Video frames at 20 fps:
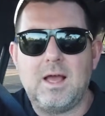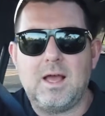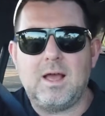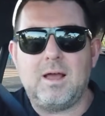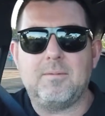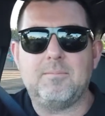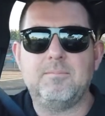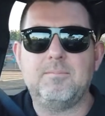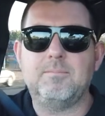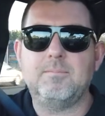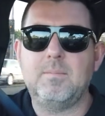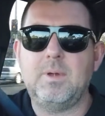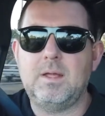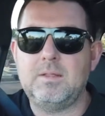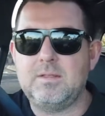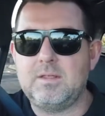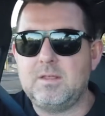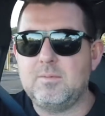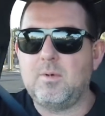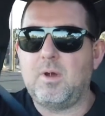um,
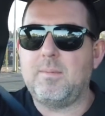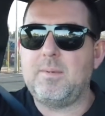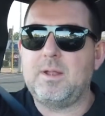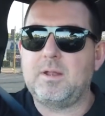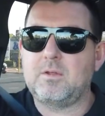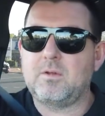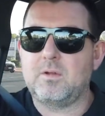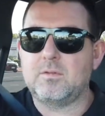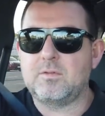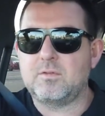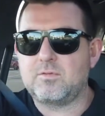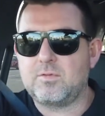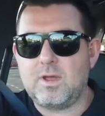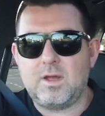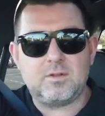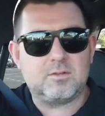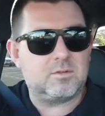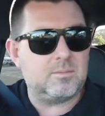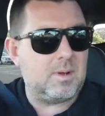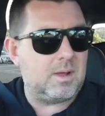and that you might be able to
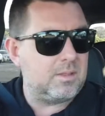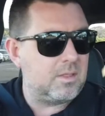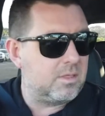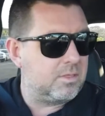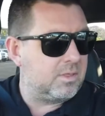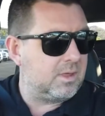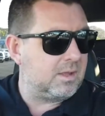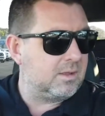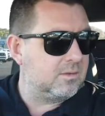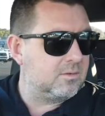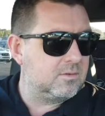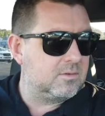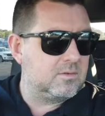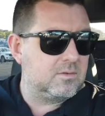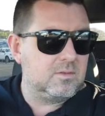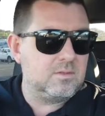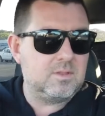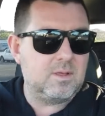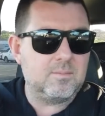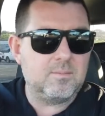concentrate on some other
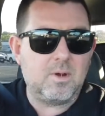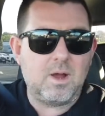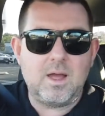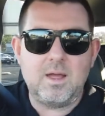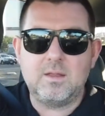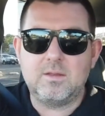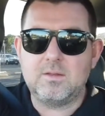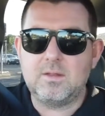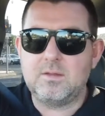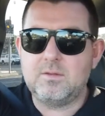things that might